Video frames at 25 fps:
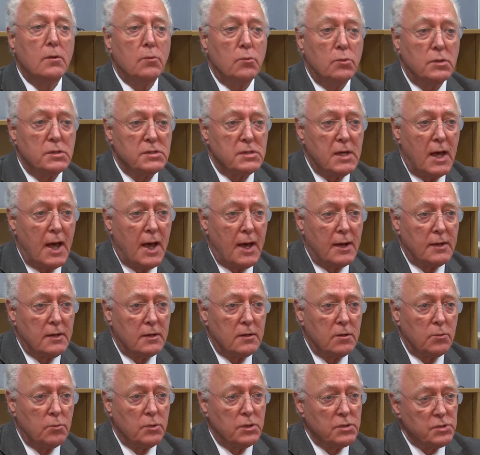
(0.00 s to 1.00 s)
was
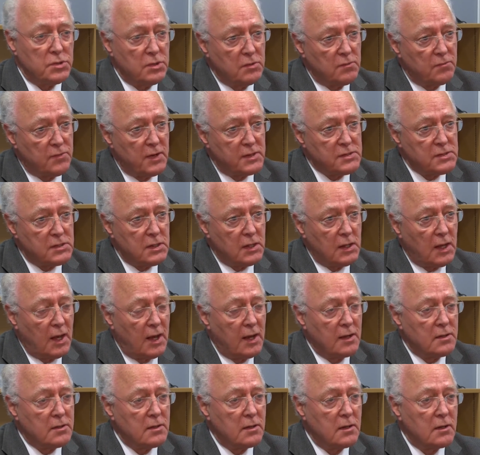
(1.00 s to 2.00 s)
added, which
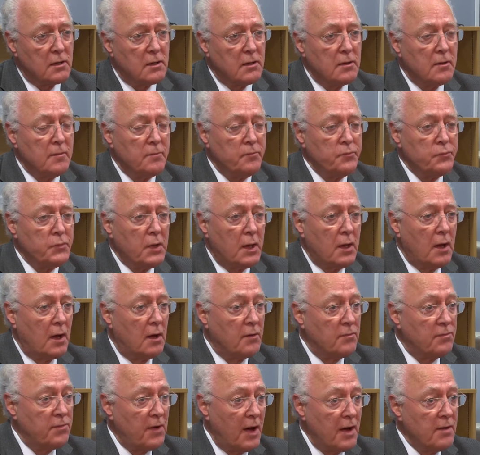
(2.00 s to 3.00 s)
investigated
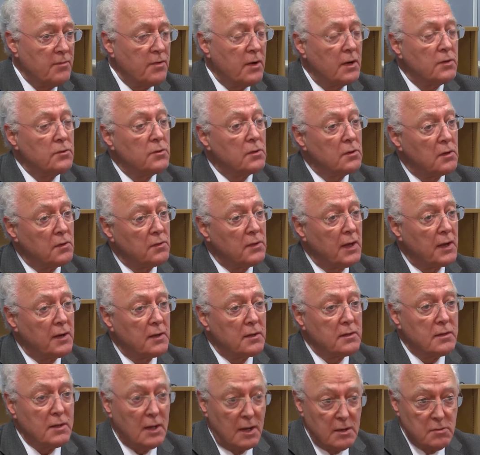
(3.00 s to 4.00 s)
500 and then
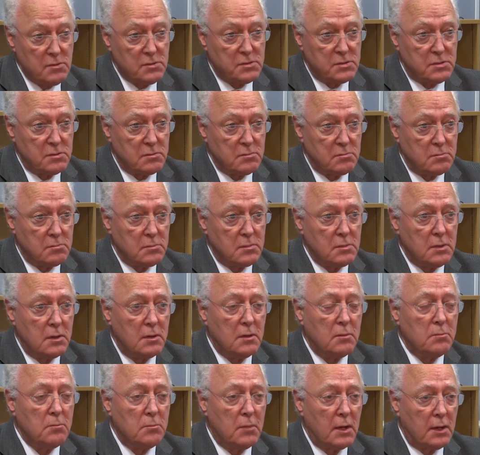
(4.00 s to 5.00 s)
1,000
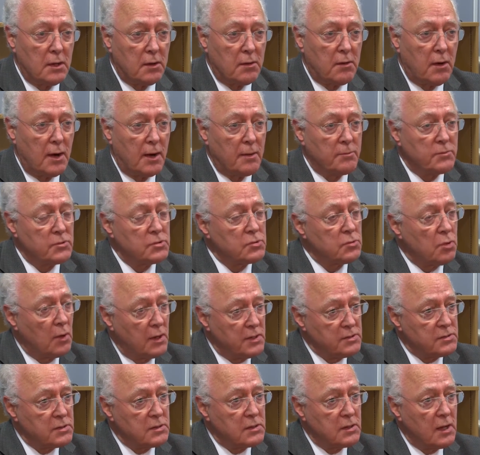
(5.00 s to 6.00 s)
milligrams
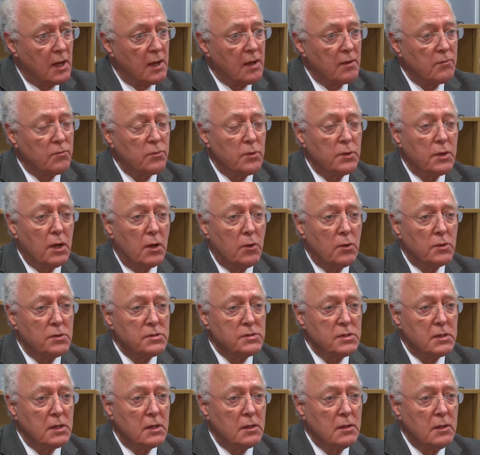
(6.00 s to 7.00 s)
twice a day of
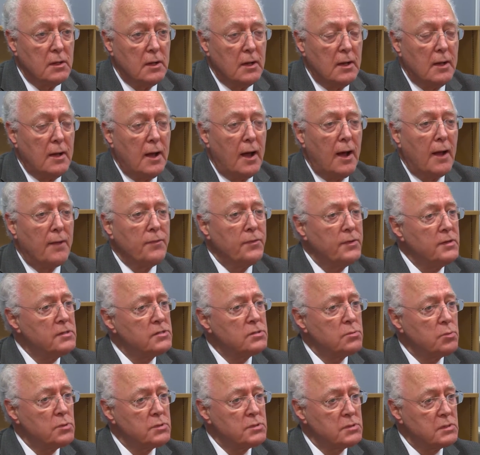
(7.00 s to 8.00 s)
ranolazine. And
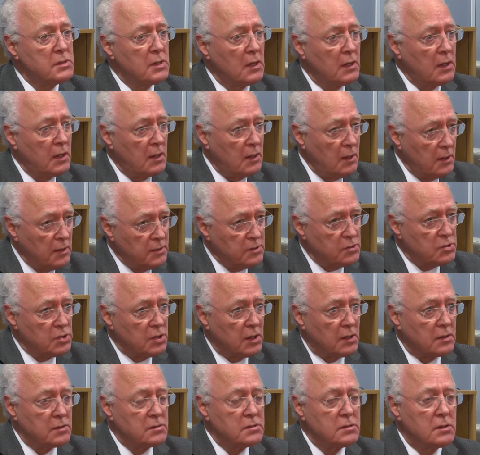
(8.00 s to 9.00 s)
this was the
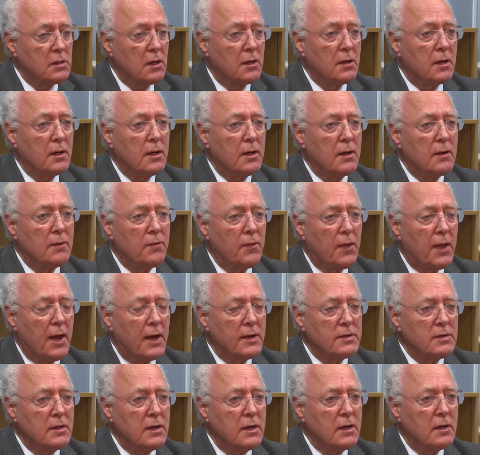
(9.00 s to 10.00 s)
clinching study in
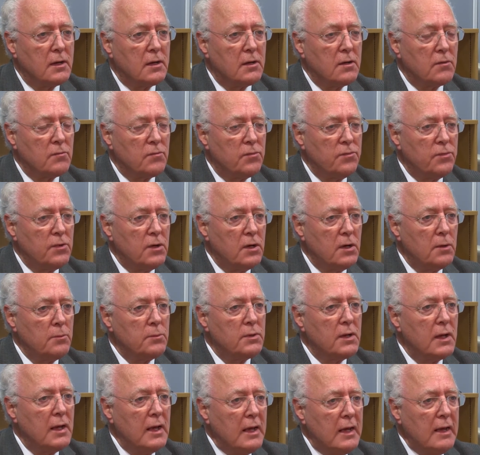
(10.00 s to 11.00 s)
that it
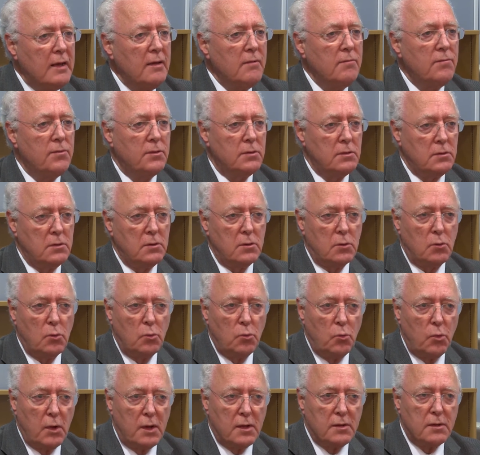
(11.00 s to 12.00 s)
confirmed even
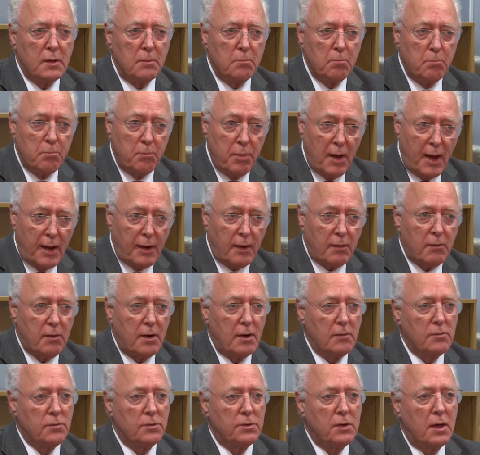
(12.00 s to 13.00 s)
with
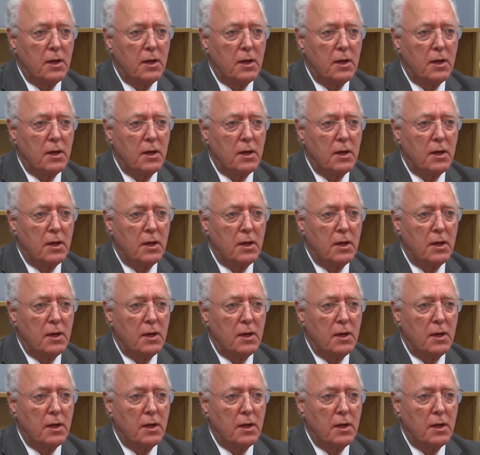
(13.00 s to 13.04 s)
background